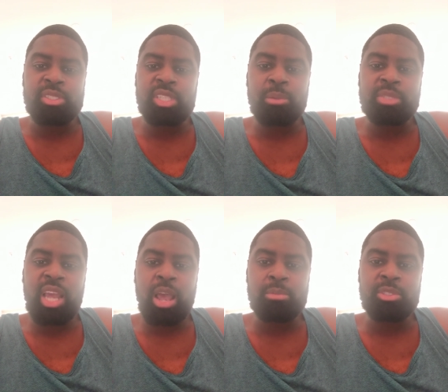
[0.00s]

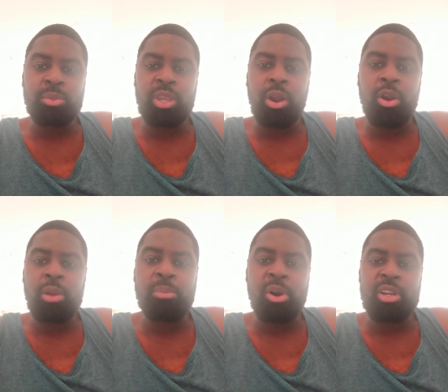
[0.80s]
sometimes we are
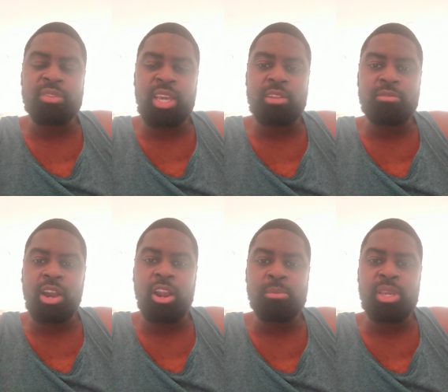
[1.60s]
a part of that
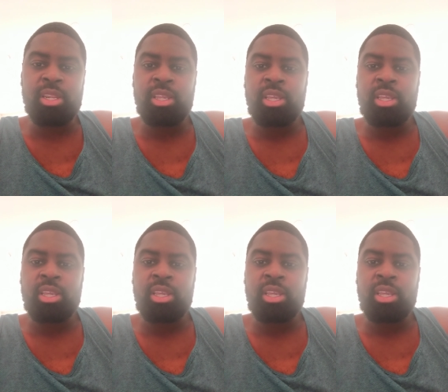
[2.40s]
environment.